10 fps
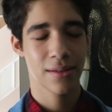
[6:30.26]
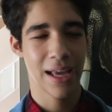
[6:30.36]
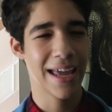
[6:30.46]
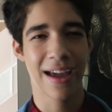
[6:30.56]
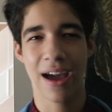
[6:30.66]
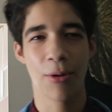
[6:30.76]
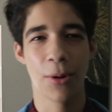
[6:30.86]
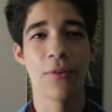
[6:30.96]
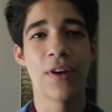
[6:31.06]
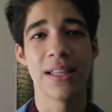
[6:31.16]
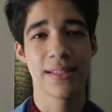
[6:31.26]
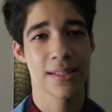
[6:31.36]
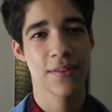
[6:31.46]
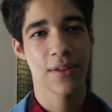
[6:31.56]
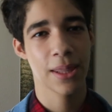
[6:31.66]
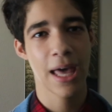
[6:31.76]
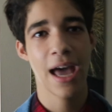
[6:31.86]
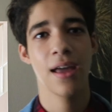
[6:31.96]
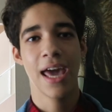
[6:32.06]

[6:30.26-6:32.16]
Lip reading: hanging out with her friends and stuff like that.